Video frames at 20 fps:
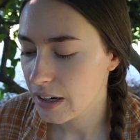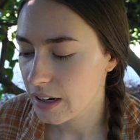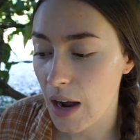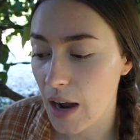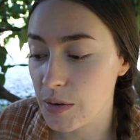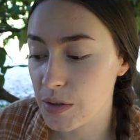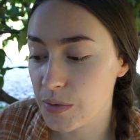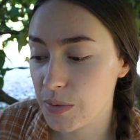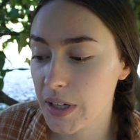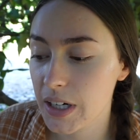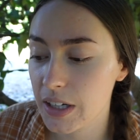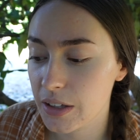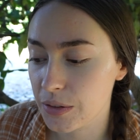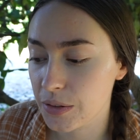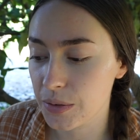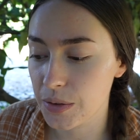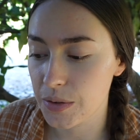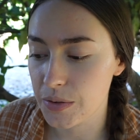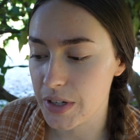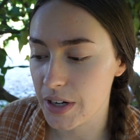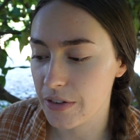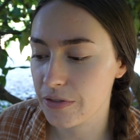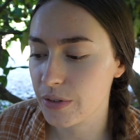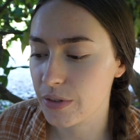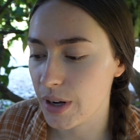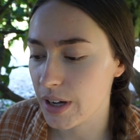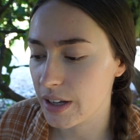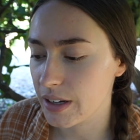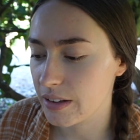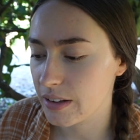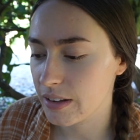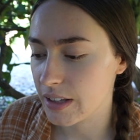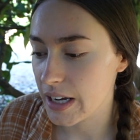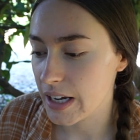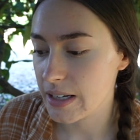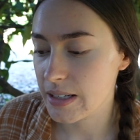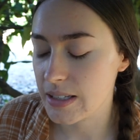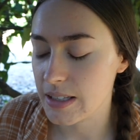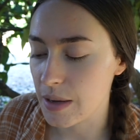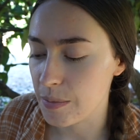I was reading through different
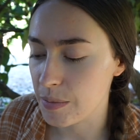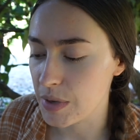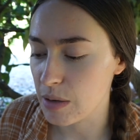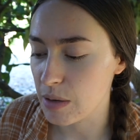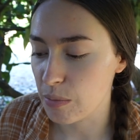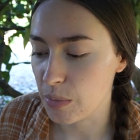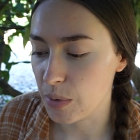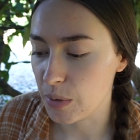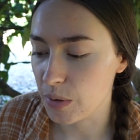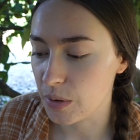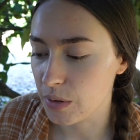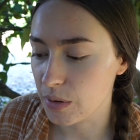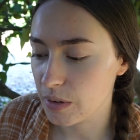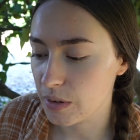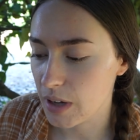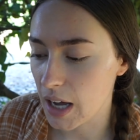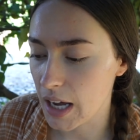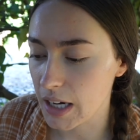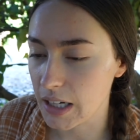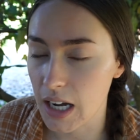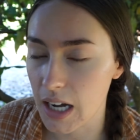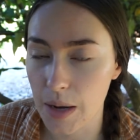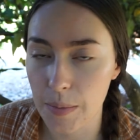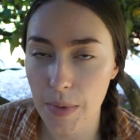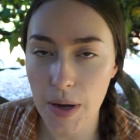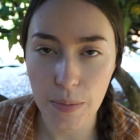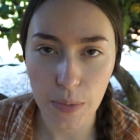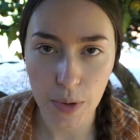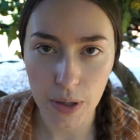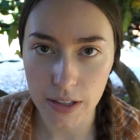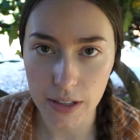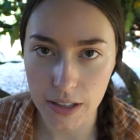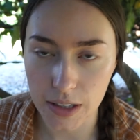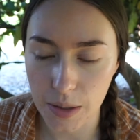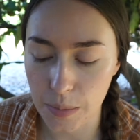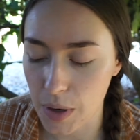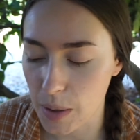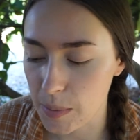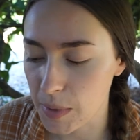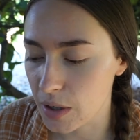things that people had come up with in the
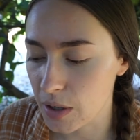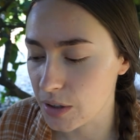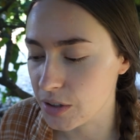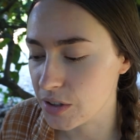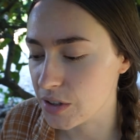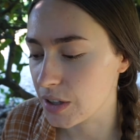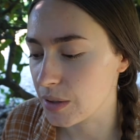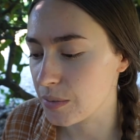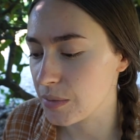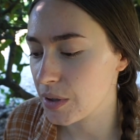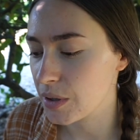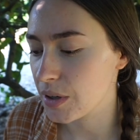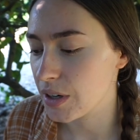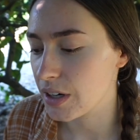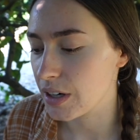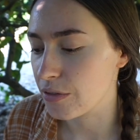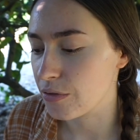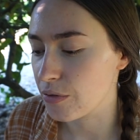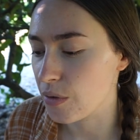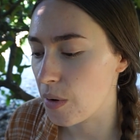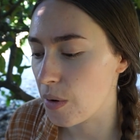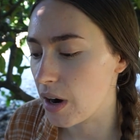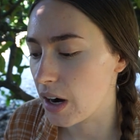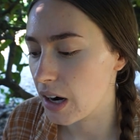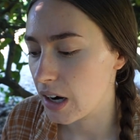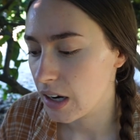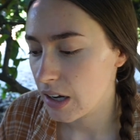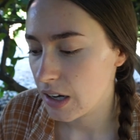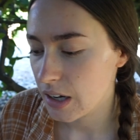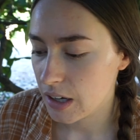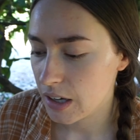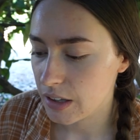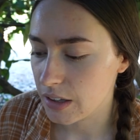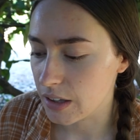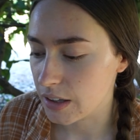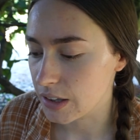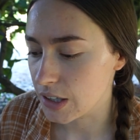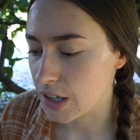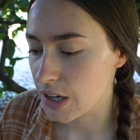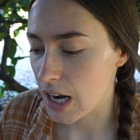permaculture community for the
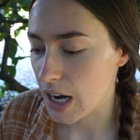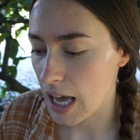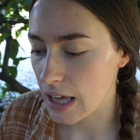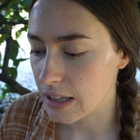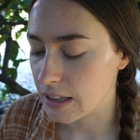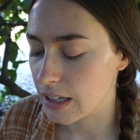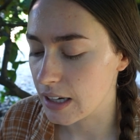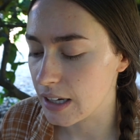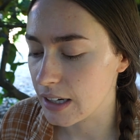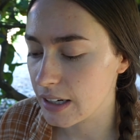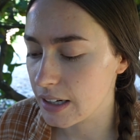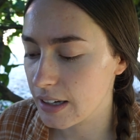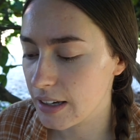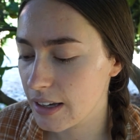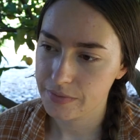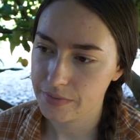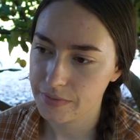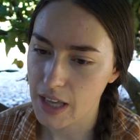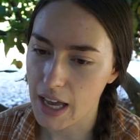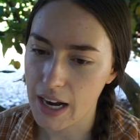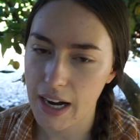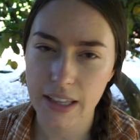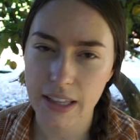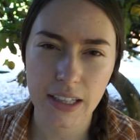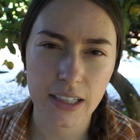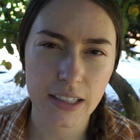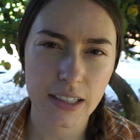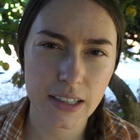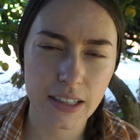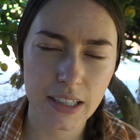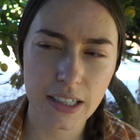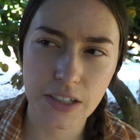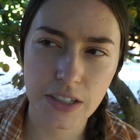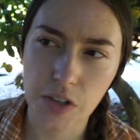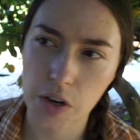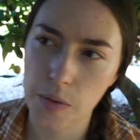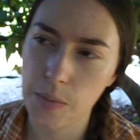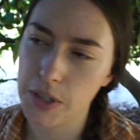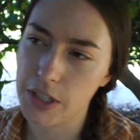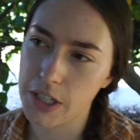third ethic. And I think that the
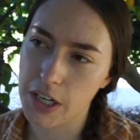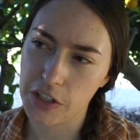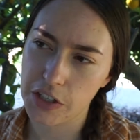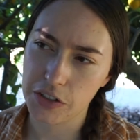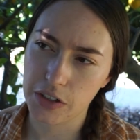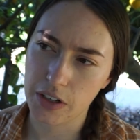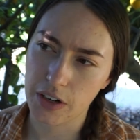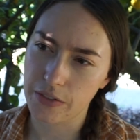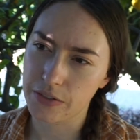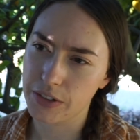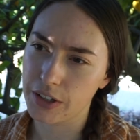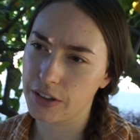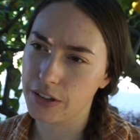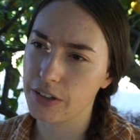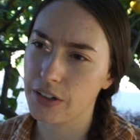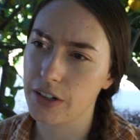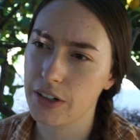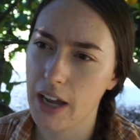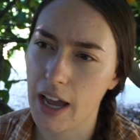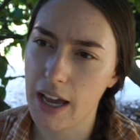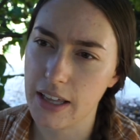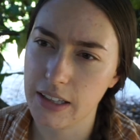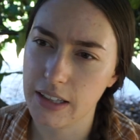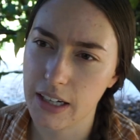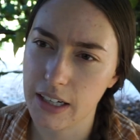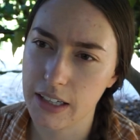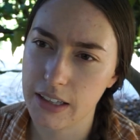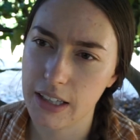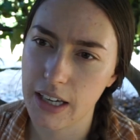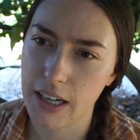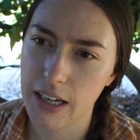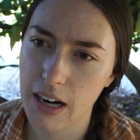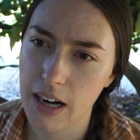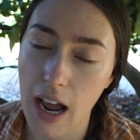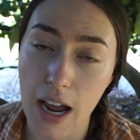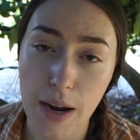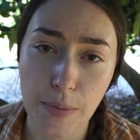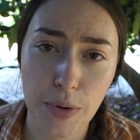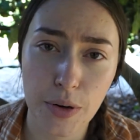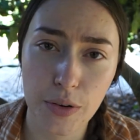interpretation of the third ethic that
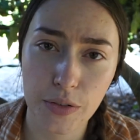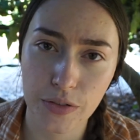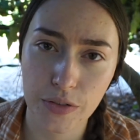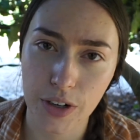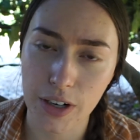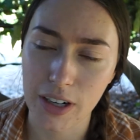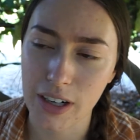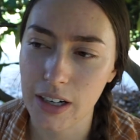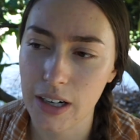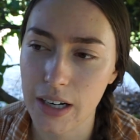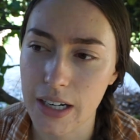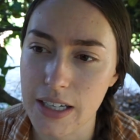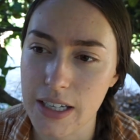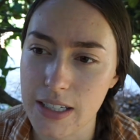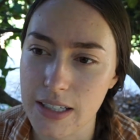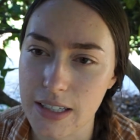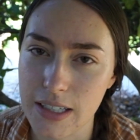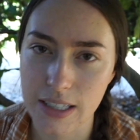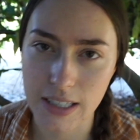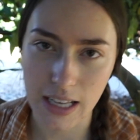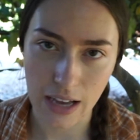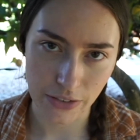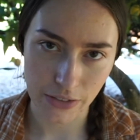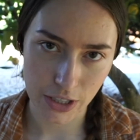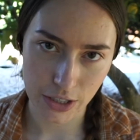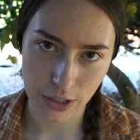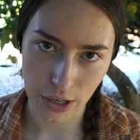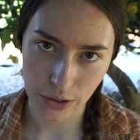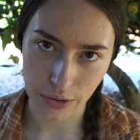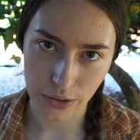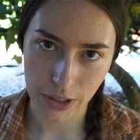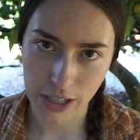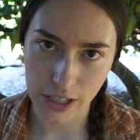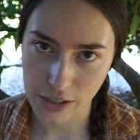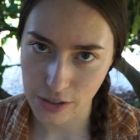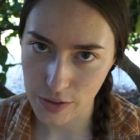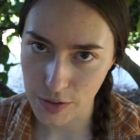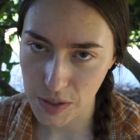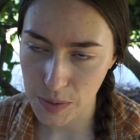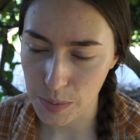I prefer is the 7
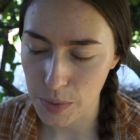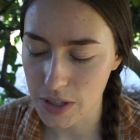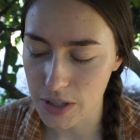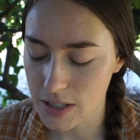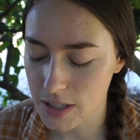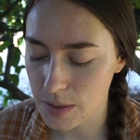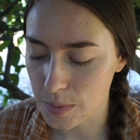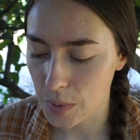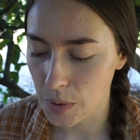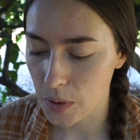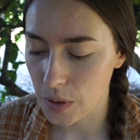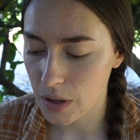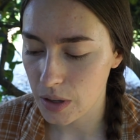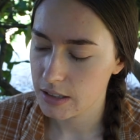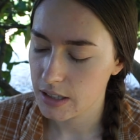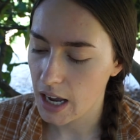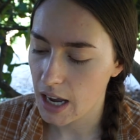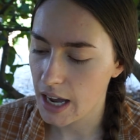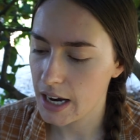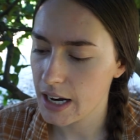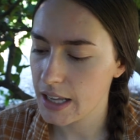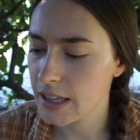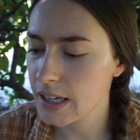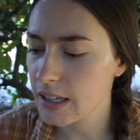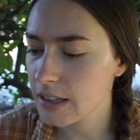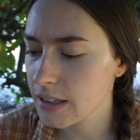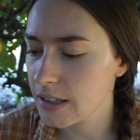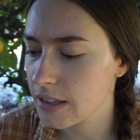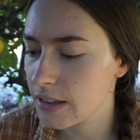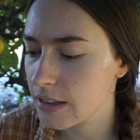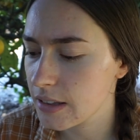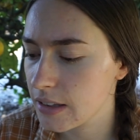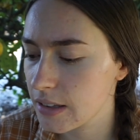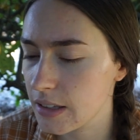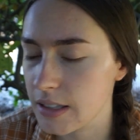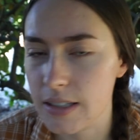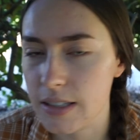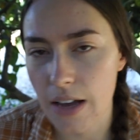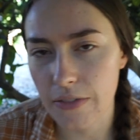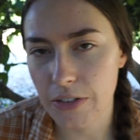generations principle. And I think that the
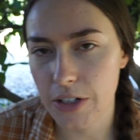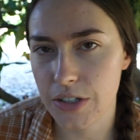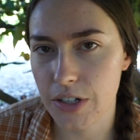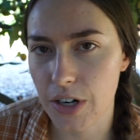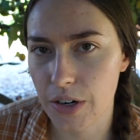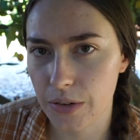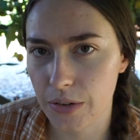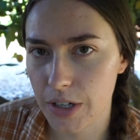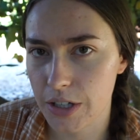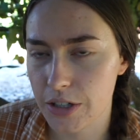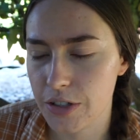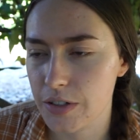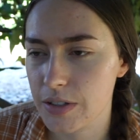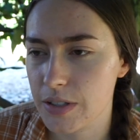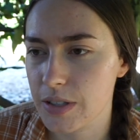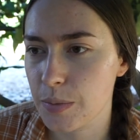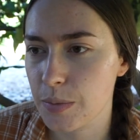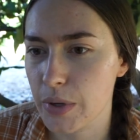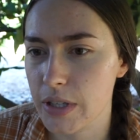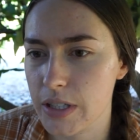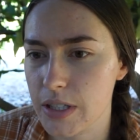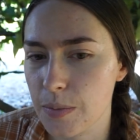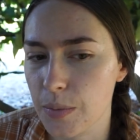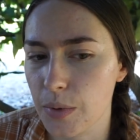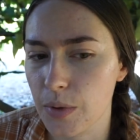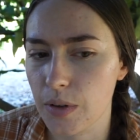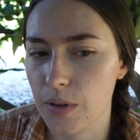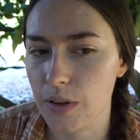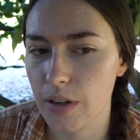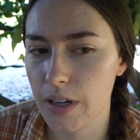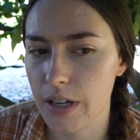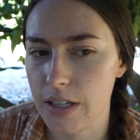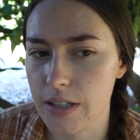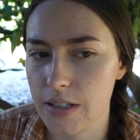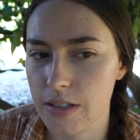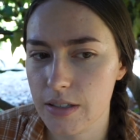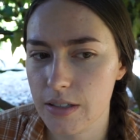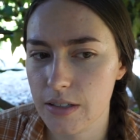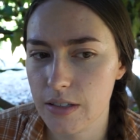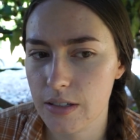7 generations principle
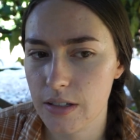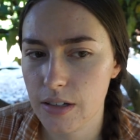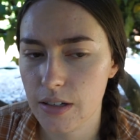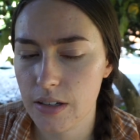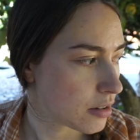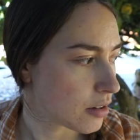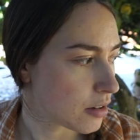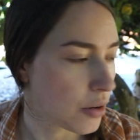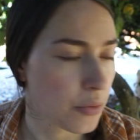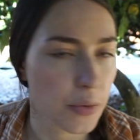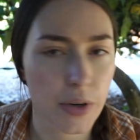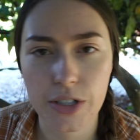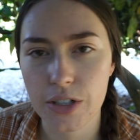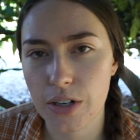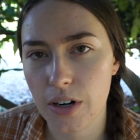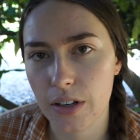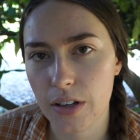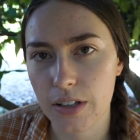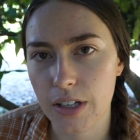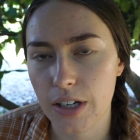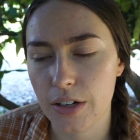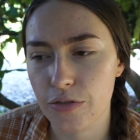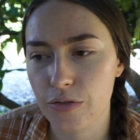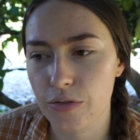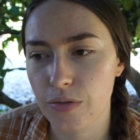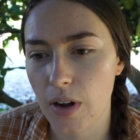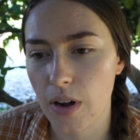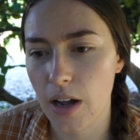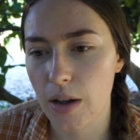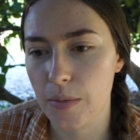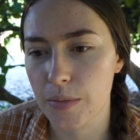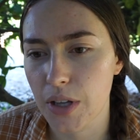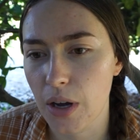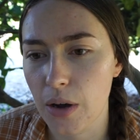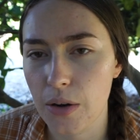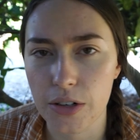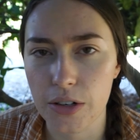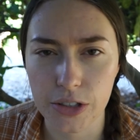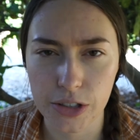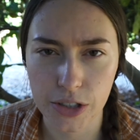is originally from the
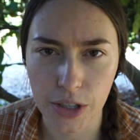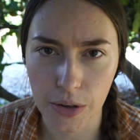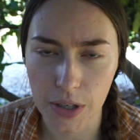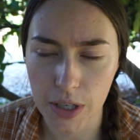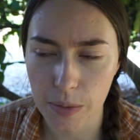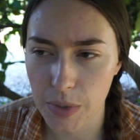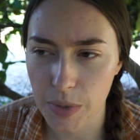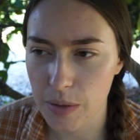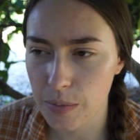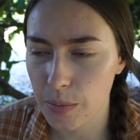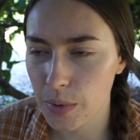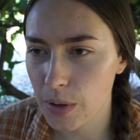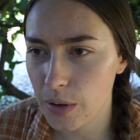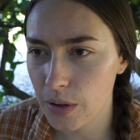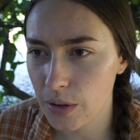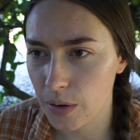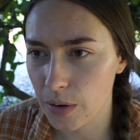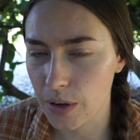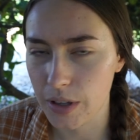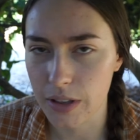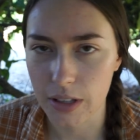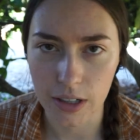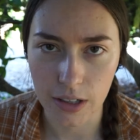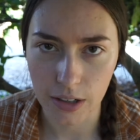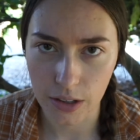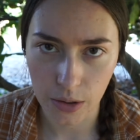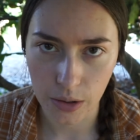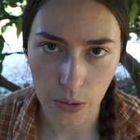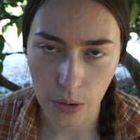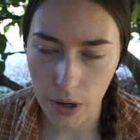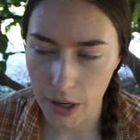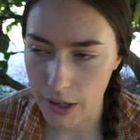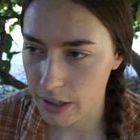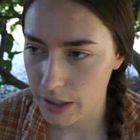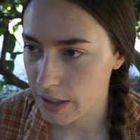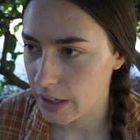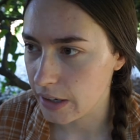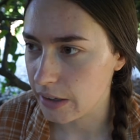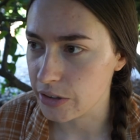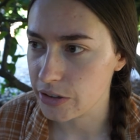Haudenosaunee people or the Iroquois
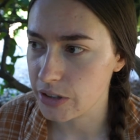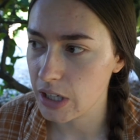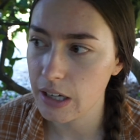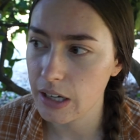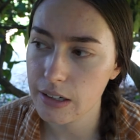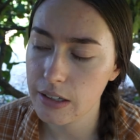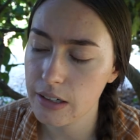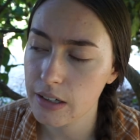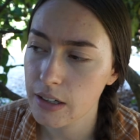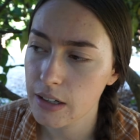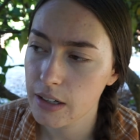nation.